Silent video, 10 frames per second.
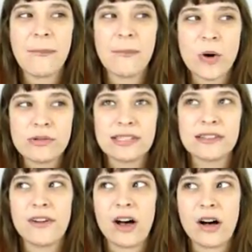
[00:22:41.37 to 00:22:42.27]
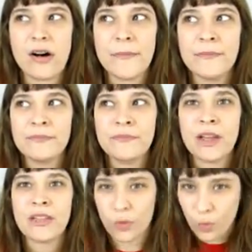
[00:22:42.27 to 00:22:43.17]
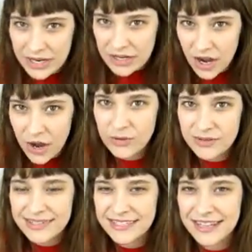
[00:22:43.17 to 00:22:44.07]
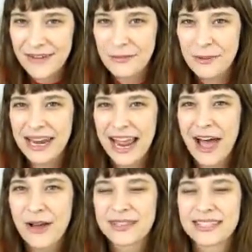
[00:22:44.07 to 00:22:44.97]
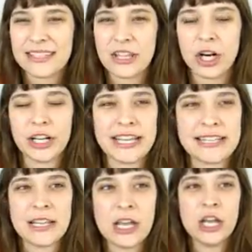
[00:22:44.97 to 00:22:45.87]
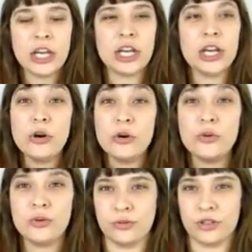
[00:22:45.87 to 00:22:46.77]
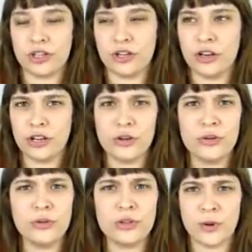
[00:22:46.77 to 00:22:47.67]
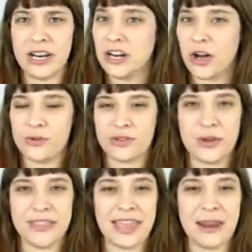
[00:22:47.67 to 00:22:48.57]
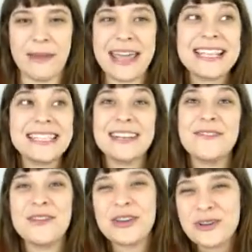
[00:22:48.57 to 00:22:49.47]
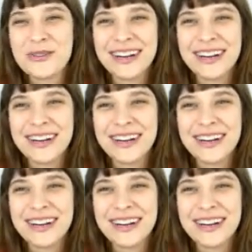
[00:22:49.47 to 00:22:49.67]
most of all the windows of the penthouse. There are these huge, huge windows with an amazing view